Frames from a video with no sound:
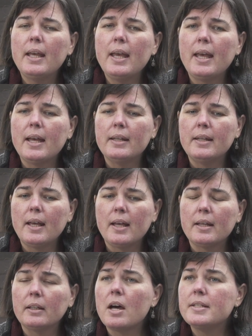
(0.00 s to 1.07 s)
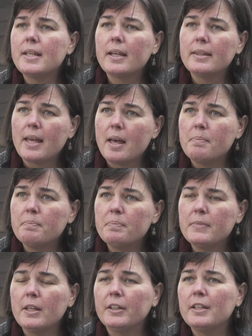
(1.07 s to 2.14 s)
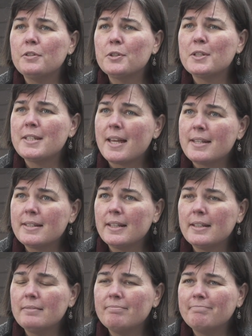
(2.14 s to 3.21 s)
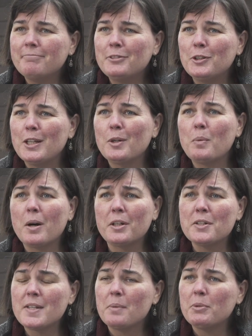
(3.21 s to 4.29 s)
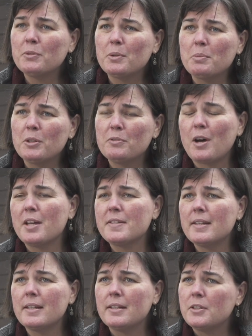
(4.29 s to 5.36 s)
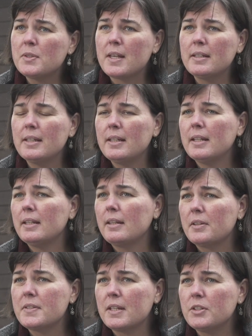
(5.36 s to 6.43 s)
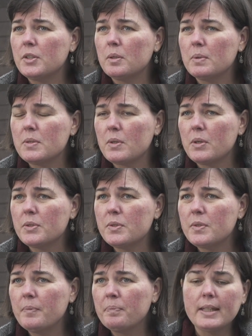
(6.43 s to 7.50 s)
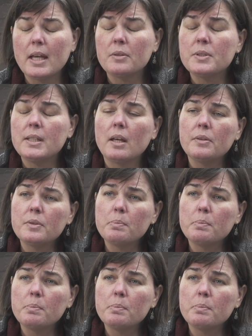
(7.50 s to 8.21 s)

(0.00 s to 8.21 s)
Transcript: and uh, contact them. They'll give you a test kit you get a water sample from your faucet and you send it in, and they'll send you the results. County health